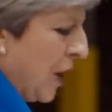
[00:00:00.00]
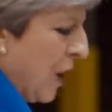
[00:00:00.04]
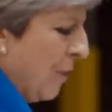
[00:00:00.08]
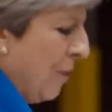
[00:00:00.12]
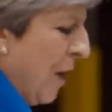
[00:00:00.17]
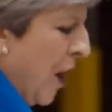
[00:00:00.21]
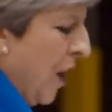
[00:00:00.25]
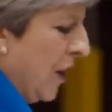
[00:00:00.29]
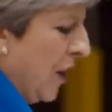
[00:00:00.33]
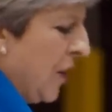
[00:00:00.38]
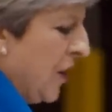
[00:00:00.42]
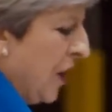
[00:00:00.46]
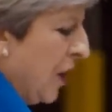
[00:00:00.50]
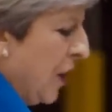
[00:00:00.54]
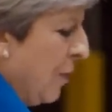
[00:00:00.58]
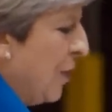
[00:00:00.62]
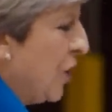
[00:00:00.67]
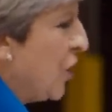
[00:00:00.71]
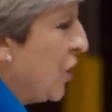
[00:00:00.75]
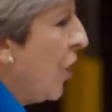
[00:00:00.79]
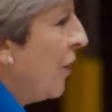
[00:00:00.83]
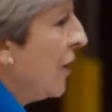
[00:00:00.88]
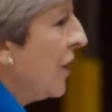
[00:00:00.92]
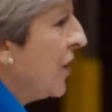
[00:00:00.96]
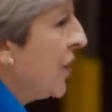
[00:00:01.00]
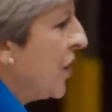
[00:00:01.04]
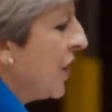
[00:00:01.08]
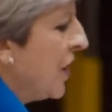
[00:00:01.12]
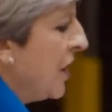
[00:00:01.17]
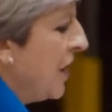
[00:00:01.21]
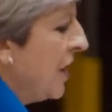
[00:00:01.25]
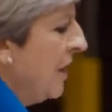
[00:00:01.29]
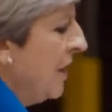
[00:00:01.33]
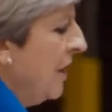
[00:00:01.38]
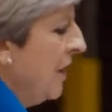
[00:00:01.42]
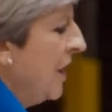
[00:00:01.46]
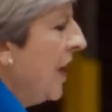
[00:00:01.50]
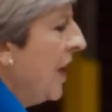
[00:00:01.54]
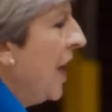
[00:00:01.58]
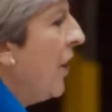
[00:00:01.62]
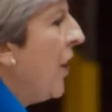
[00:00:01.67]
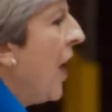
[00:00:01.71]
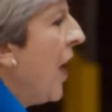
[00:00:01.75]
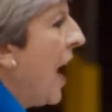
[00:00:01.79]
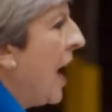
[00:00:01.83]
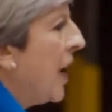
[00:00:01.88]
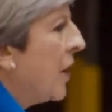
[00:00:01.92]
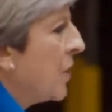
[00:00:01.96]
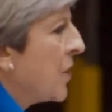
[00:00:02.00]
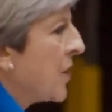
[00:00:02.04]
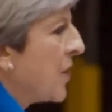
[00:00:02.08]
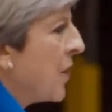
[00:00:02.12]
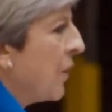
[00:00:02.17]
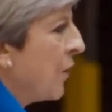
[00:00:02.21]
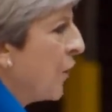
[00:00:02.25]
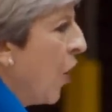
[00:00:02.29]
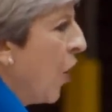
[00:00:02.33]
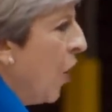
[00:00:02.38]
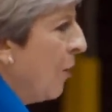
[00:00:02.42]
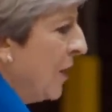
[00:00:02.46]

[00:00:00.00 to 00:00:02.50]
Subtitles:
commanding a majority in the House of